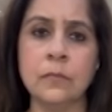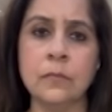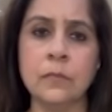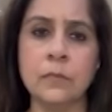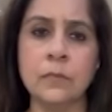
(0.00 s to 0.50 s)

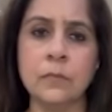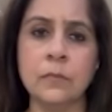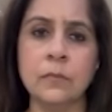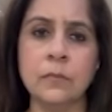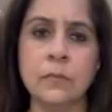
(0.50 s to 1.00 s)

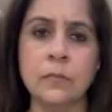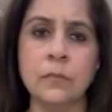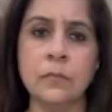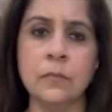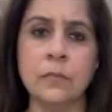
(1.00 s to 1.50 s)

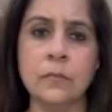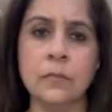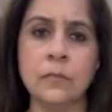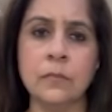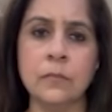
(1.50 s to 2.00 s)

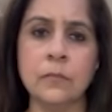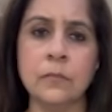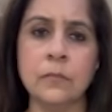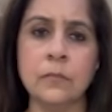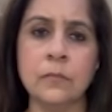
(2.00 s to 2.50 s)

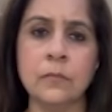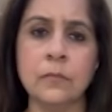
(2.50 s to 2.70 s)
This person isn't speaking.